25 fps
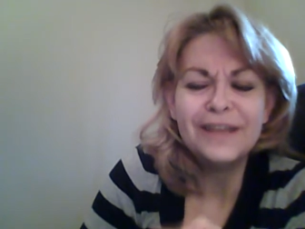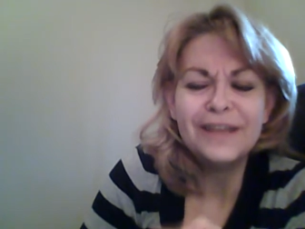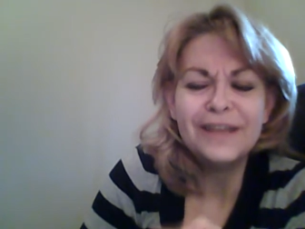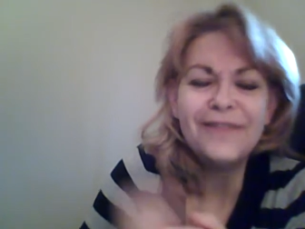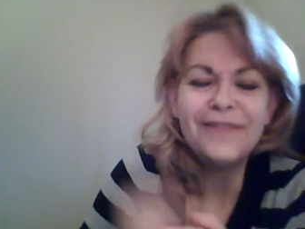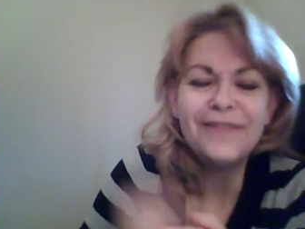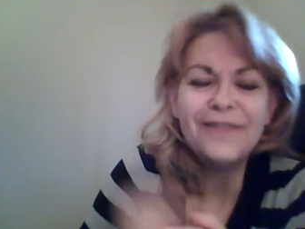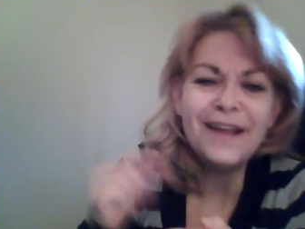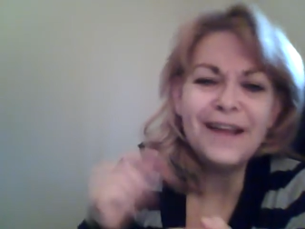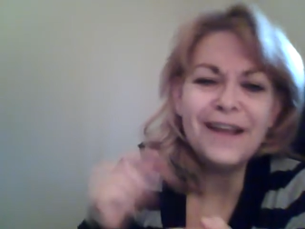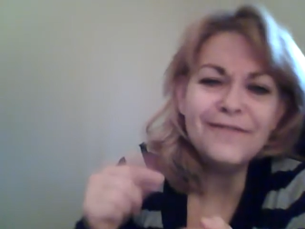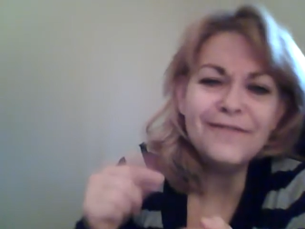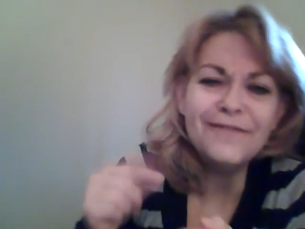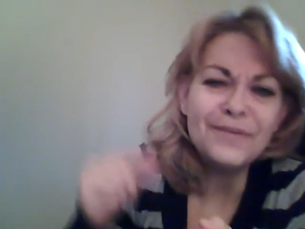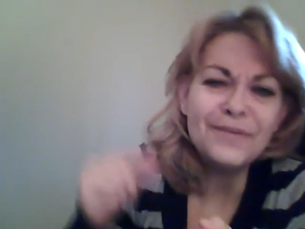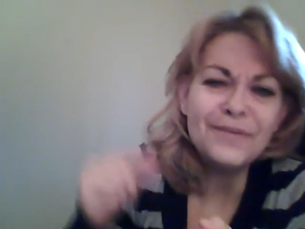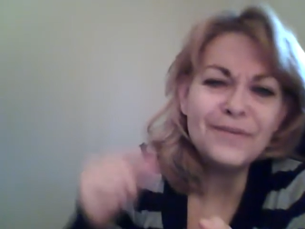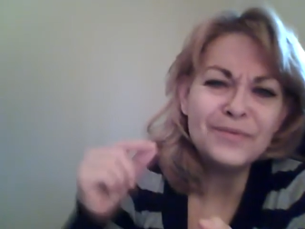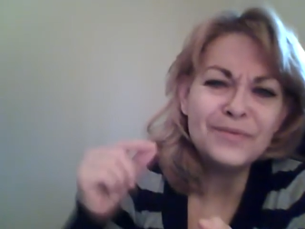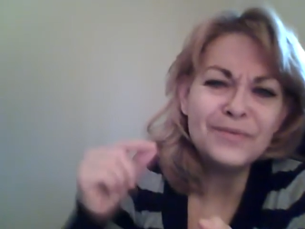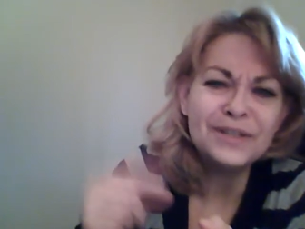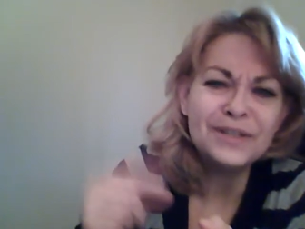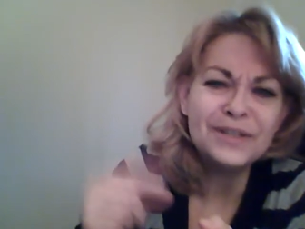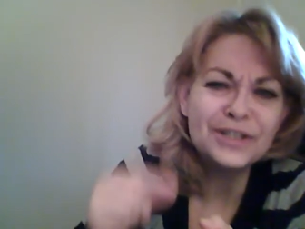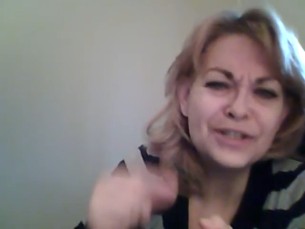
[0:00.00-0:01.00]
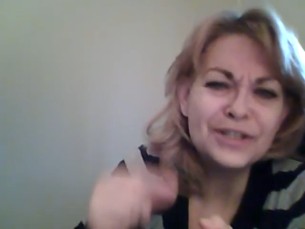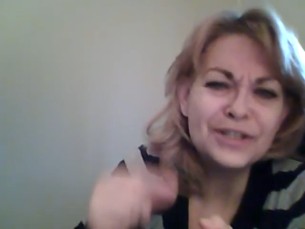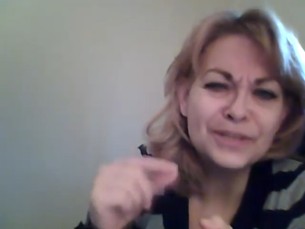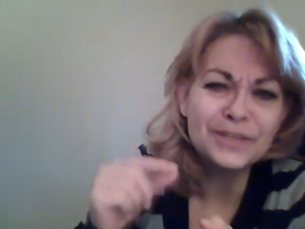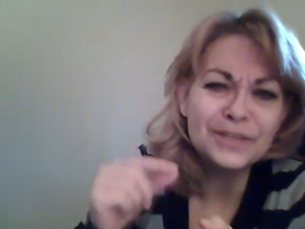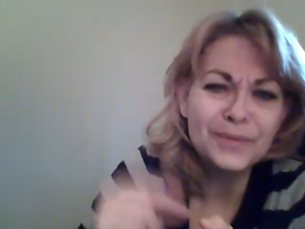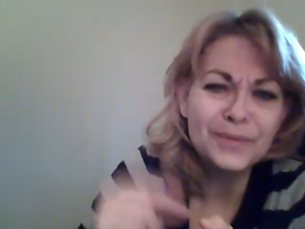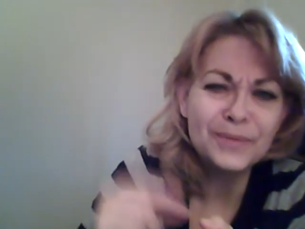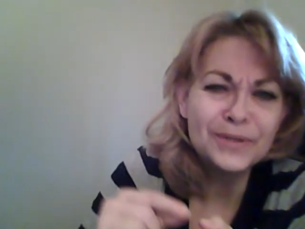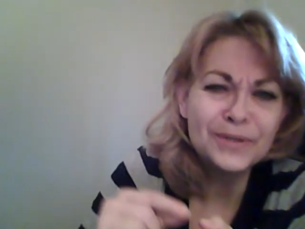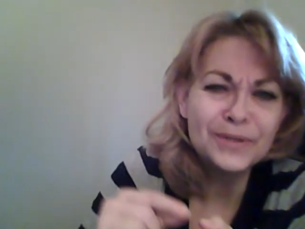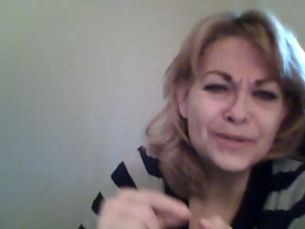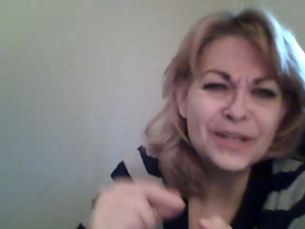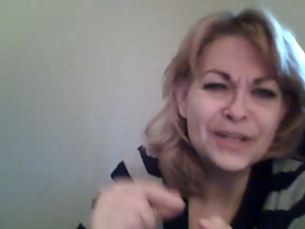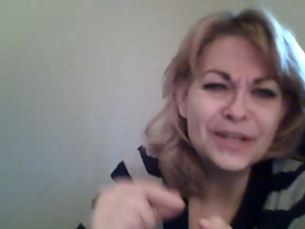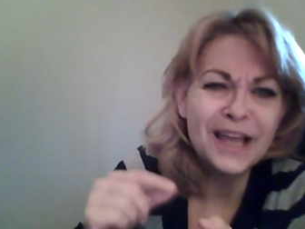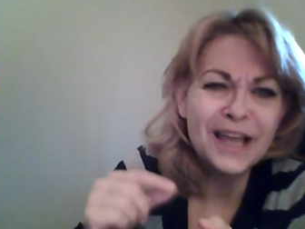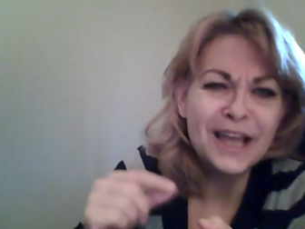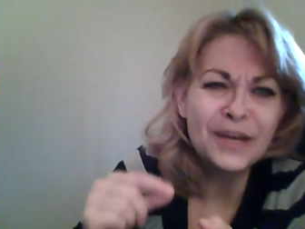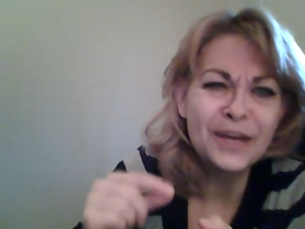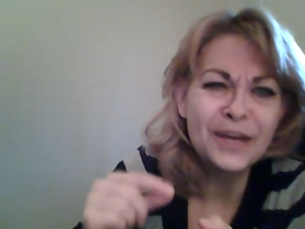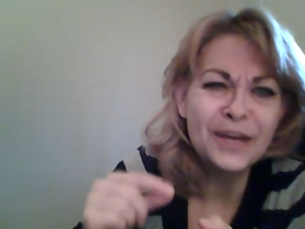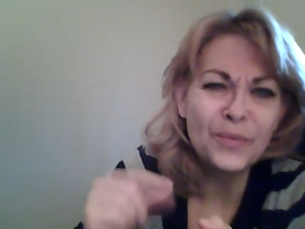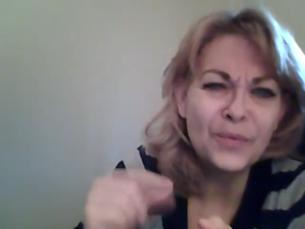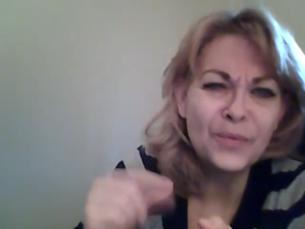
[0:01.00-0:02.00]
if every religious person
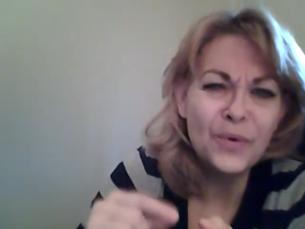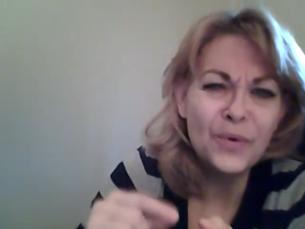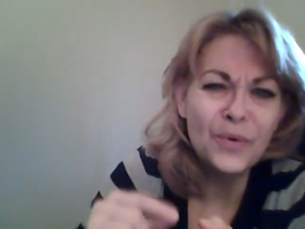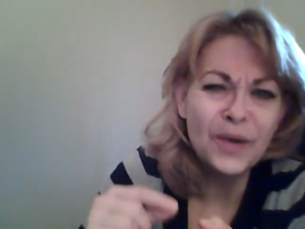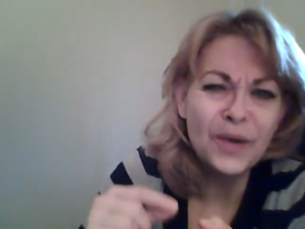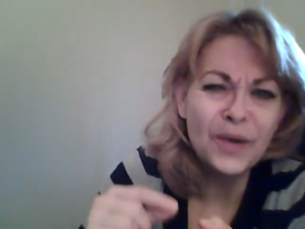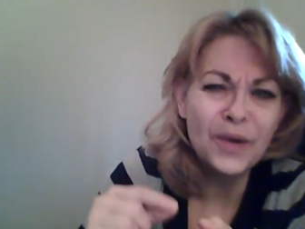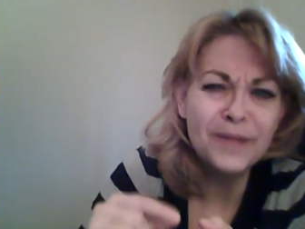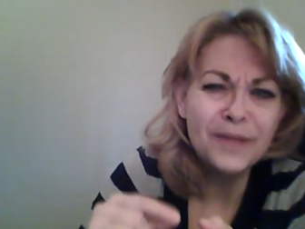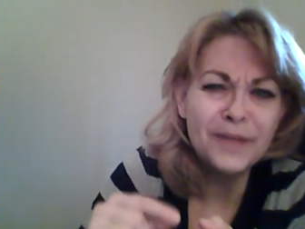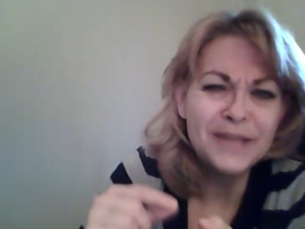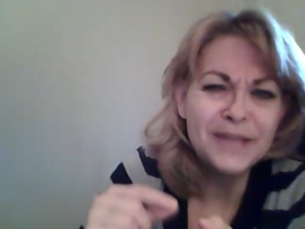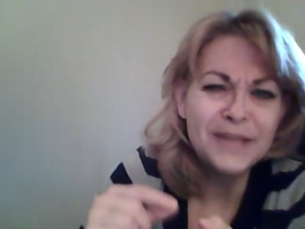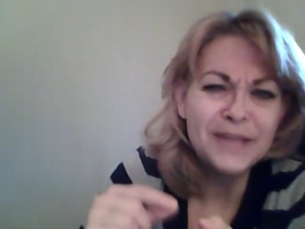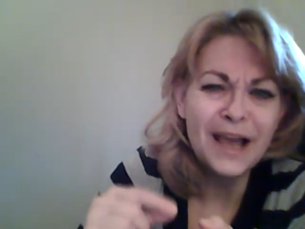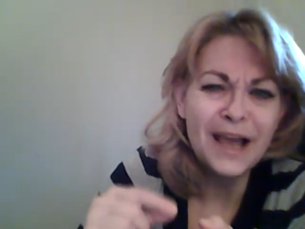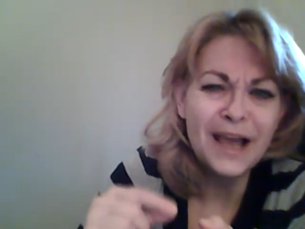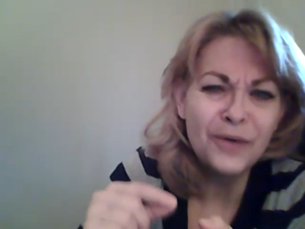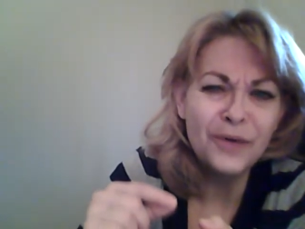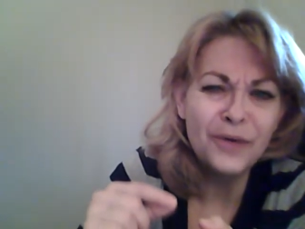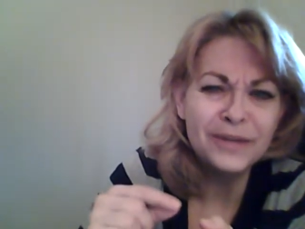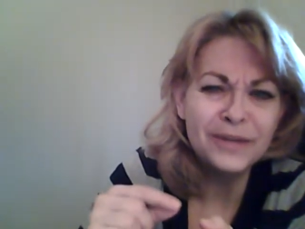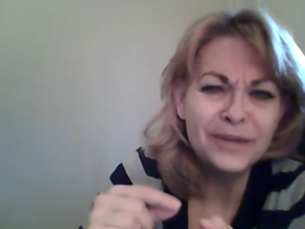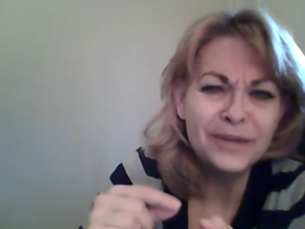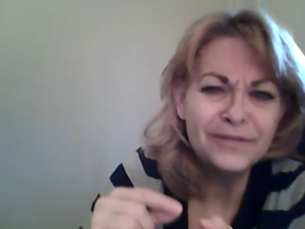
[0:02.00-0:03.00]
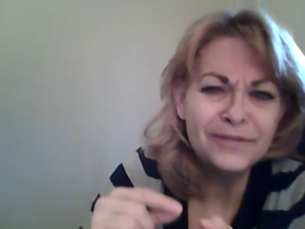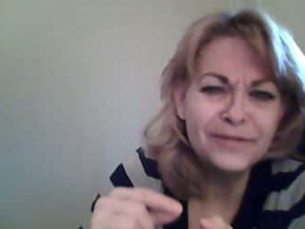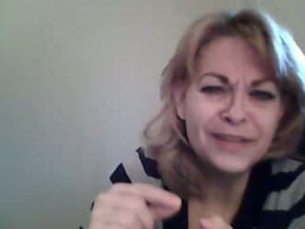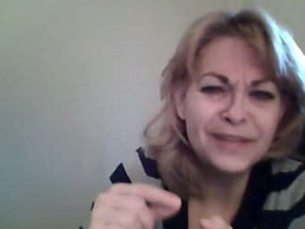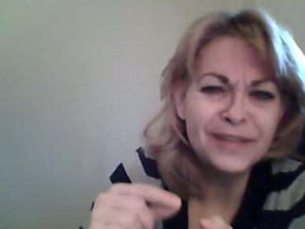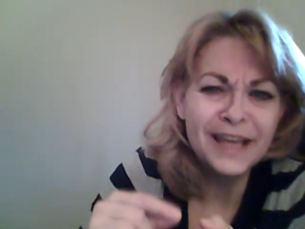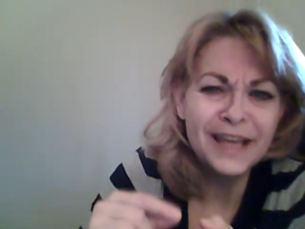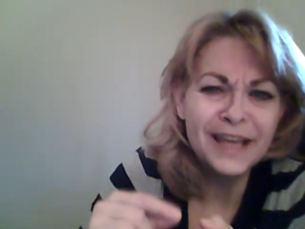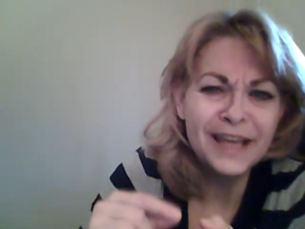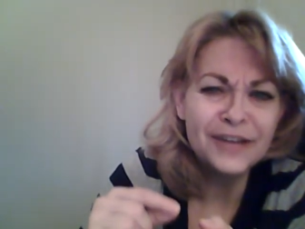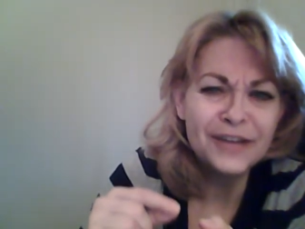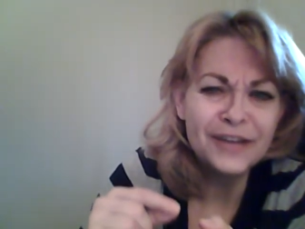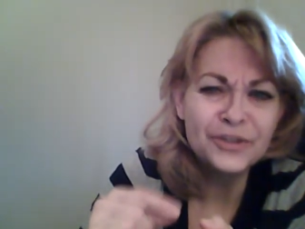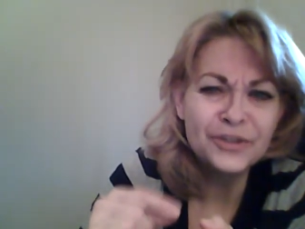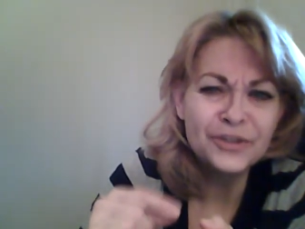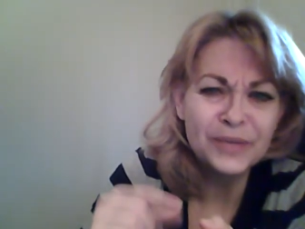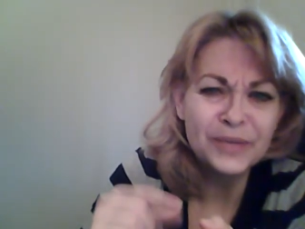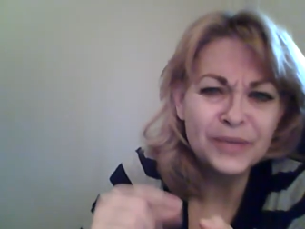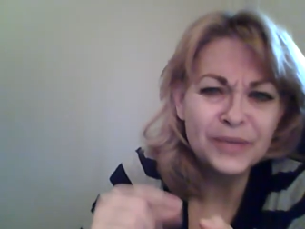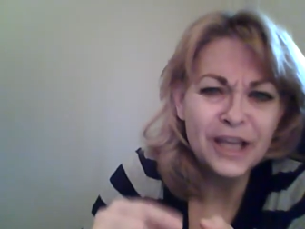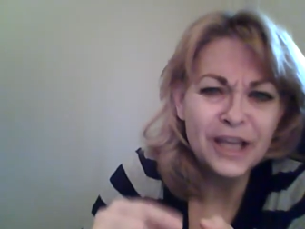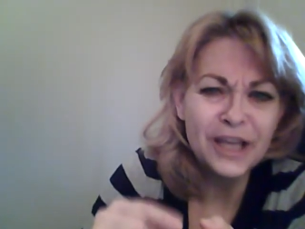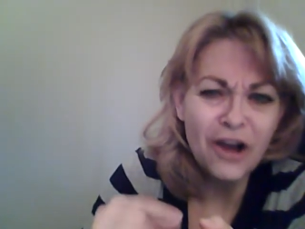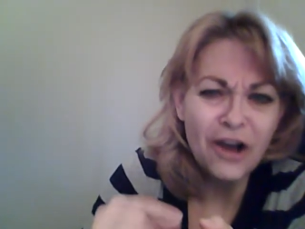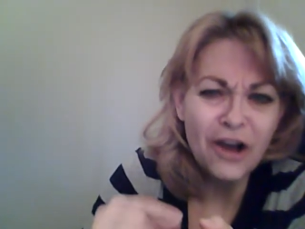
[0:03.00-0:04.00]
kind of woke up to how evil they
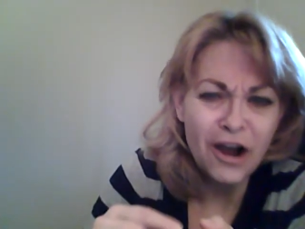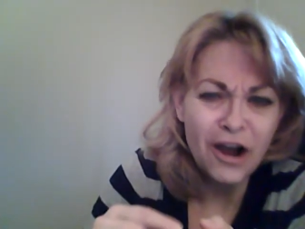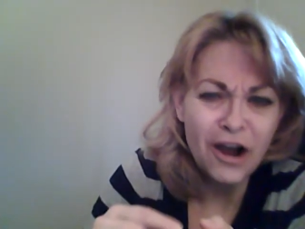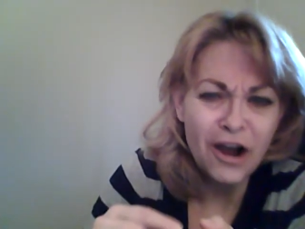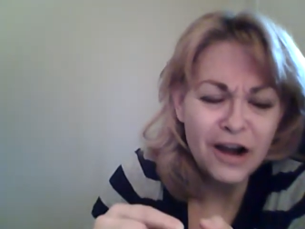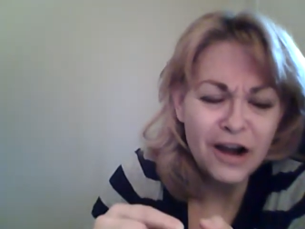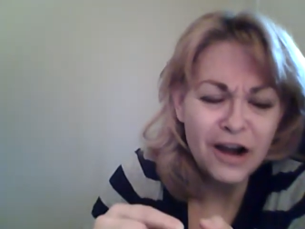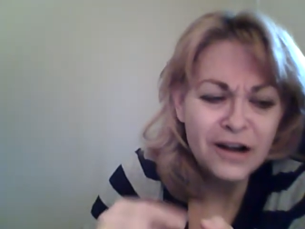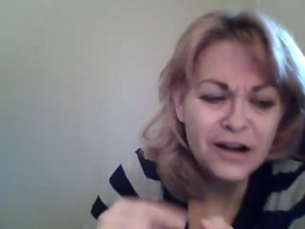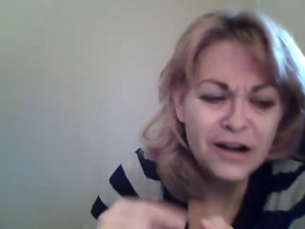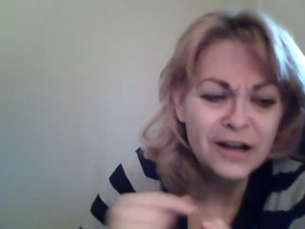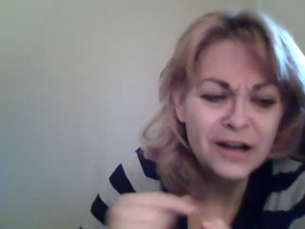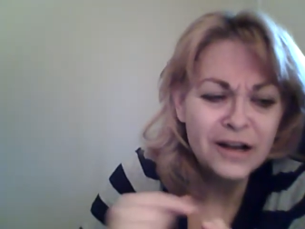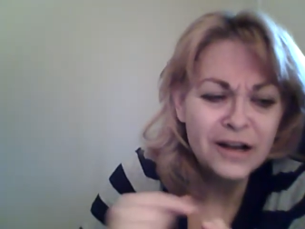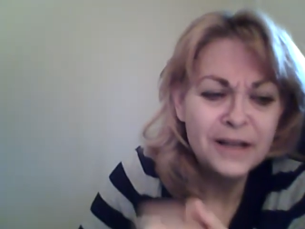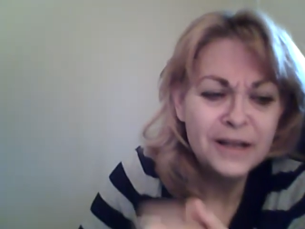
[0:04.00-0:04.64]
actually are,